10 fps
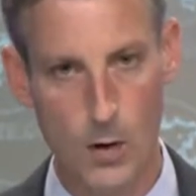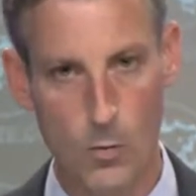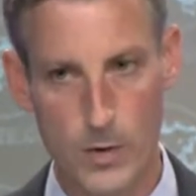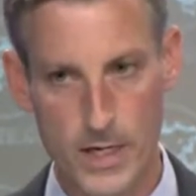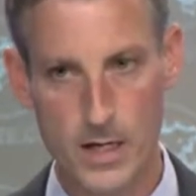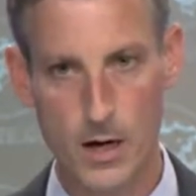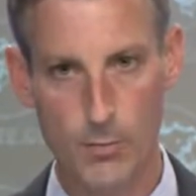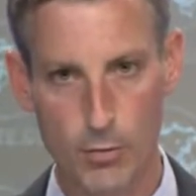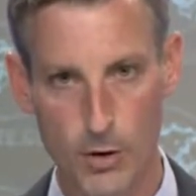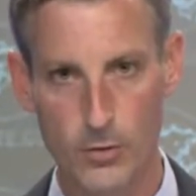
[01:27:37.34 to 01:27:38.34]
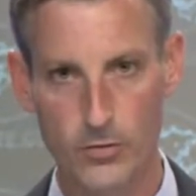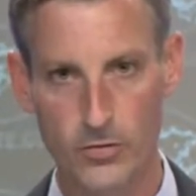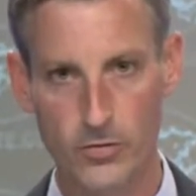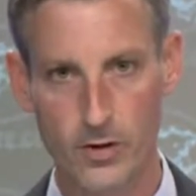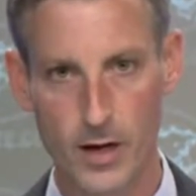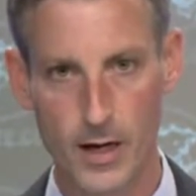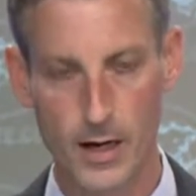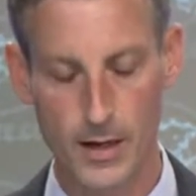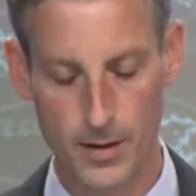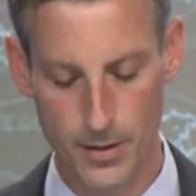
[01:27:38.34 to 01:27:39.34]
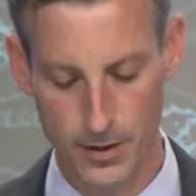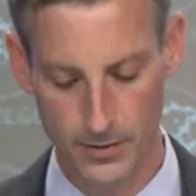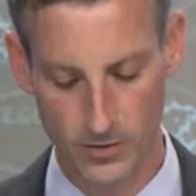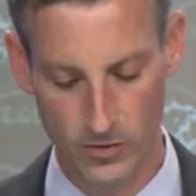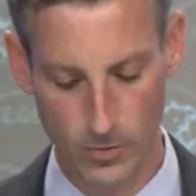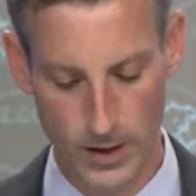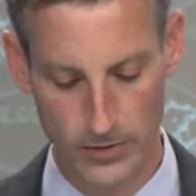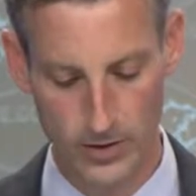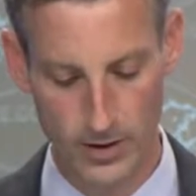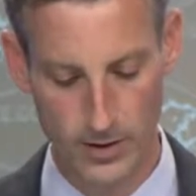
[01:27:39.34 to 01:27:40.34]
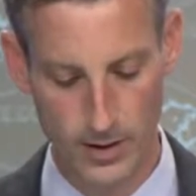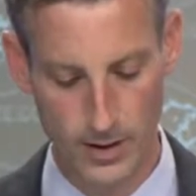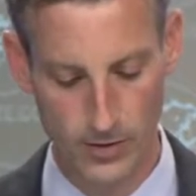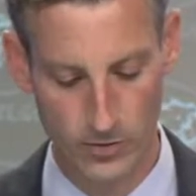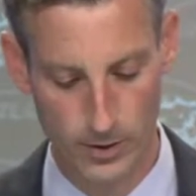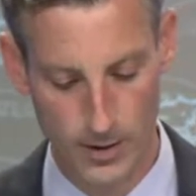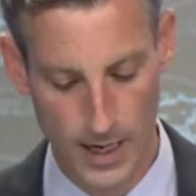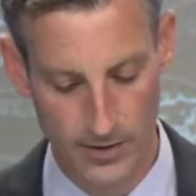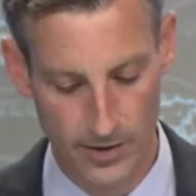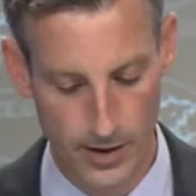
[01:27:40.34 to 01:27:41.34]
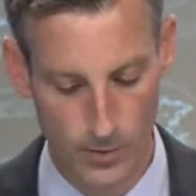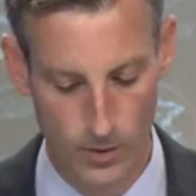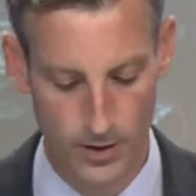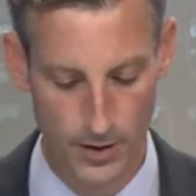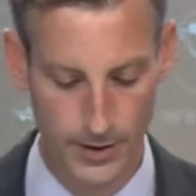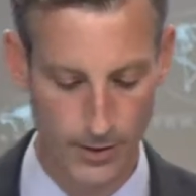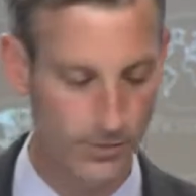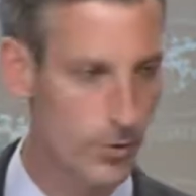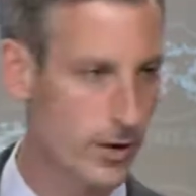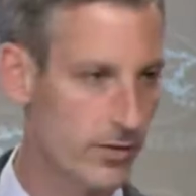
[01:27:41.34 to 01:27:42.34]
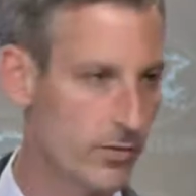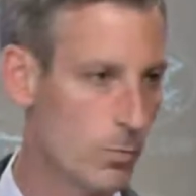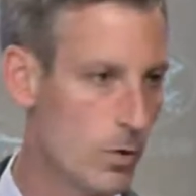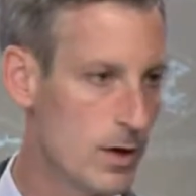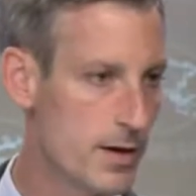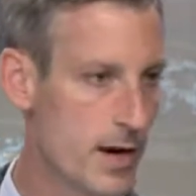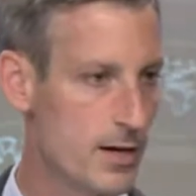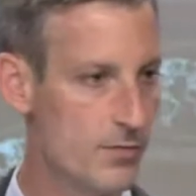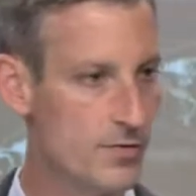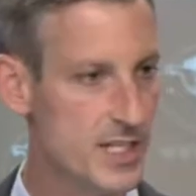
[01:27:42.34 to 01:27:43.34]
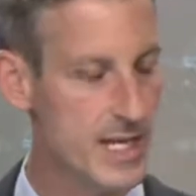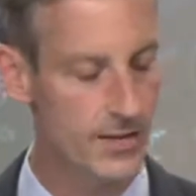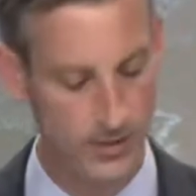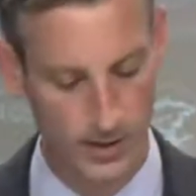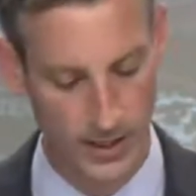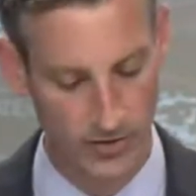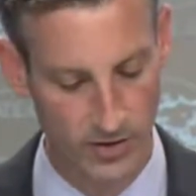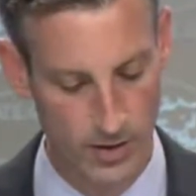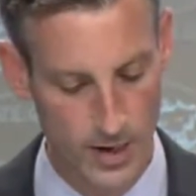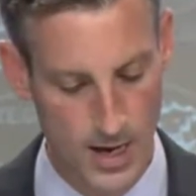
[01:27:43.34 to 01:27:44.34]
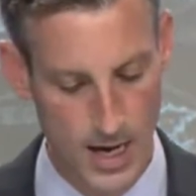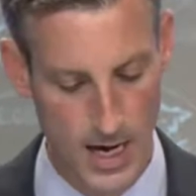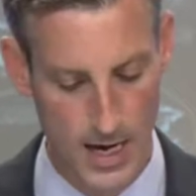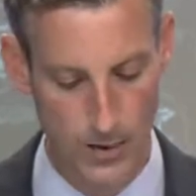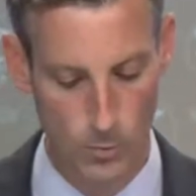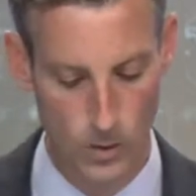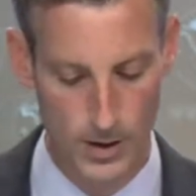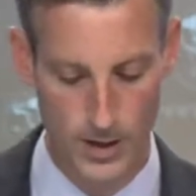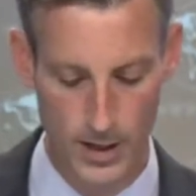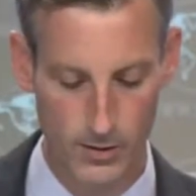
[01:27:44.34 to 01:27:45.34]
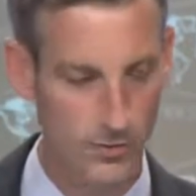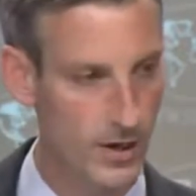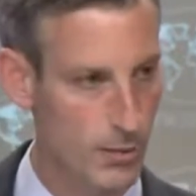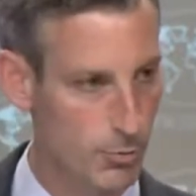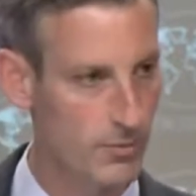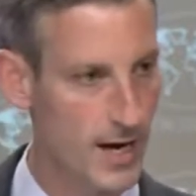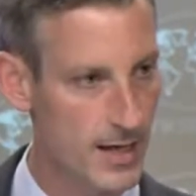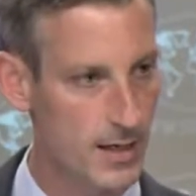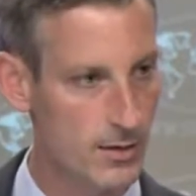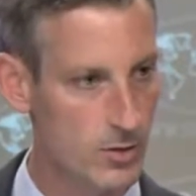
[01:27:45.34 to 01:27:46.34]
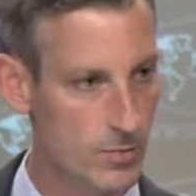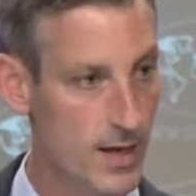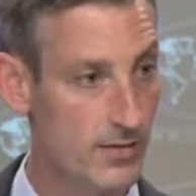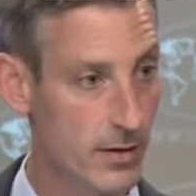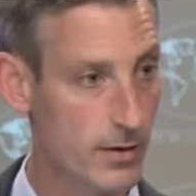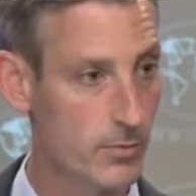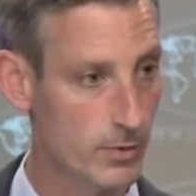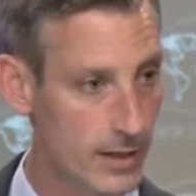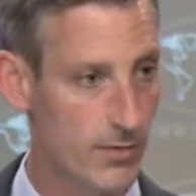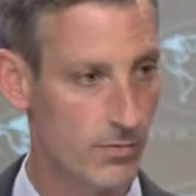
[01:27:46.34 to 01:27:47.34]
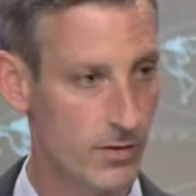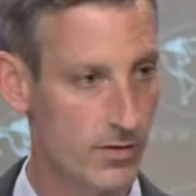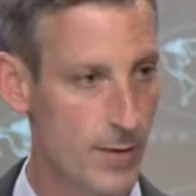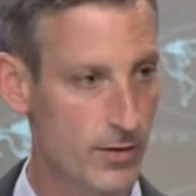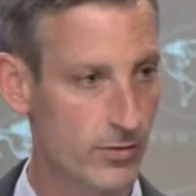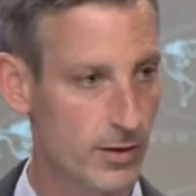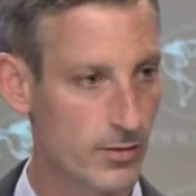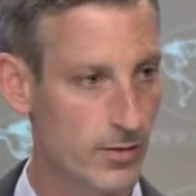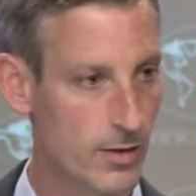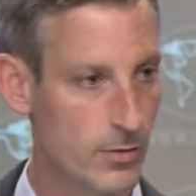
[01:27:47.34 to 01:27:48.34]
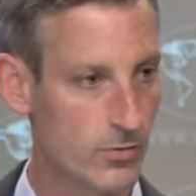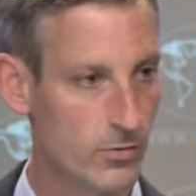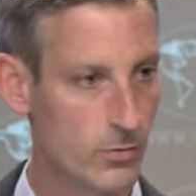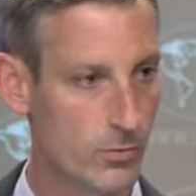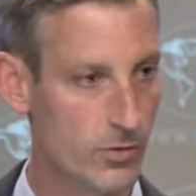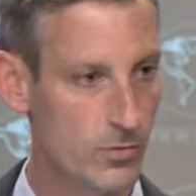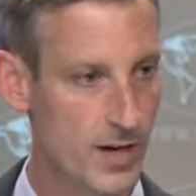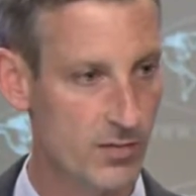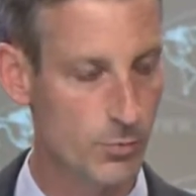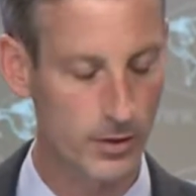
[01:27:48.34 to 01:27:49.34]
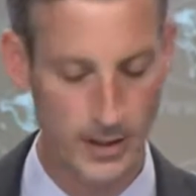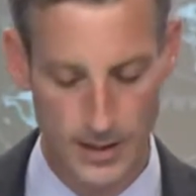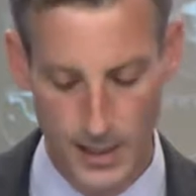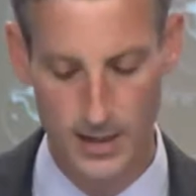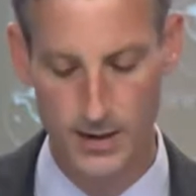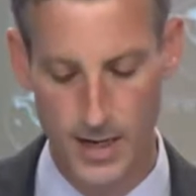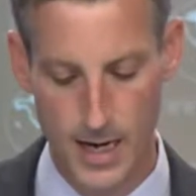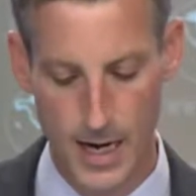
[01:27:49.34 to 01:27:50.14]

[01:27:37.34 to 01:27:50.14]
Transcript: We approach this situation in Israel and Gaza with a clear focus, one of de-escalation and one of providing humanitarian relief, especially to those who so desperately need it,